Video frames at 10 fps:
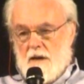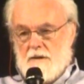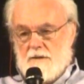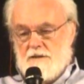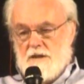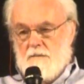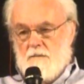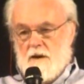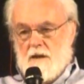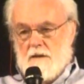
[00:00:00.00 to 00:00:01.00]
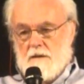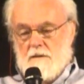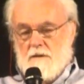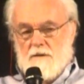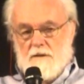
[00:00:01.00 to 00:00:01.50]
And in the same
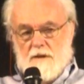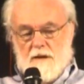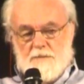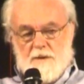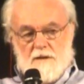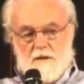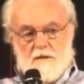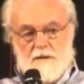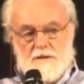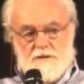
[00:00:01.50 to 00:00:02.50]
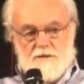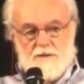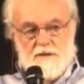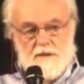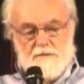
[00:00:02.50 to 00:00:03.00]
way there has been a long
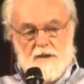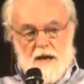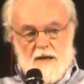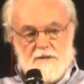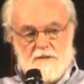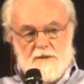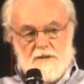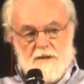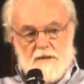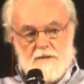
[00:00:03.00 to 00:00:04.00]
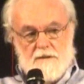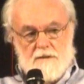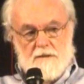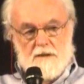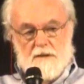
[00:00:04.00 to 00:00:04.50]
history of that, there's been
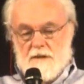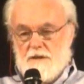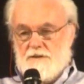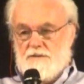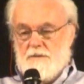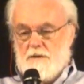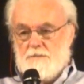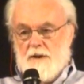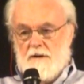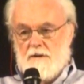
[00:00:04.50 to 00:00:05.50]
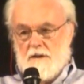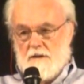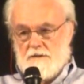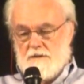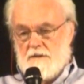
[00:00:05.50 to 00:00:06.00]
another history which
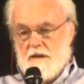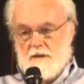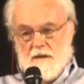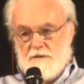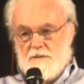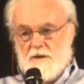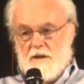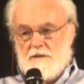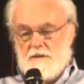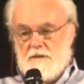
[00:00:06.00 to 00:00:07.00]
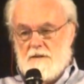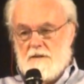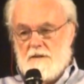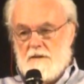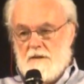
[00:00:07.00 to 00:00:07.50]
parallels it,
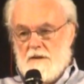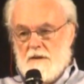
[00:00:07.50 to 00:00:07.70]
unsurprisingly,